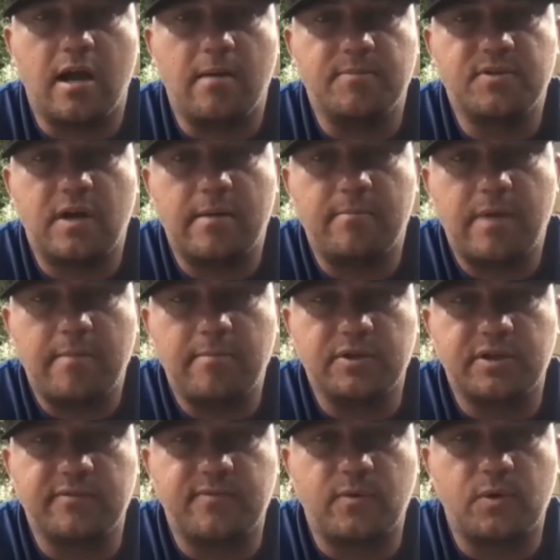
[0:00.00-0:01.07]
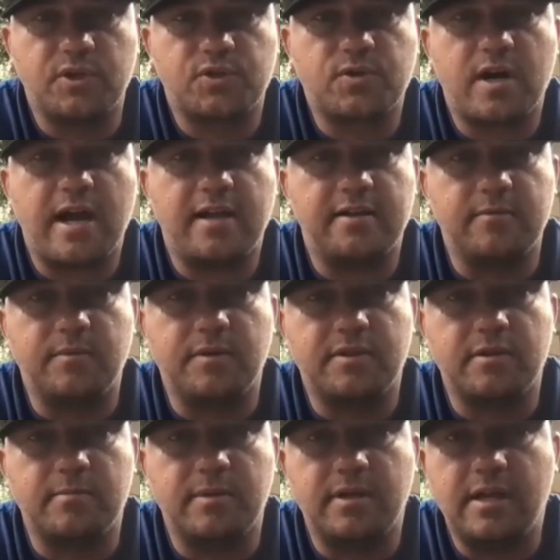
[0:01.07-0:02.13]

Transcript: So I'm looking forward to trialing with them and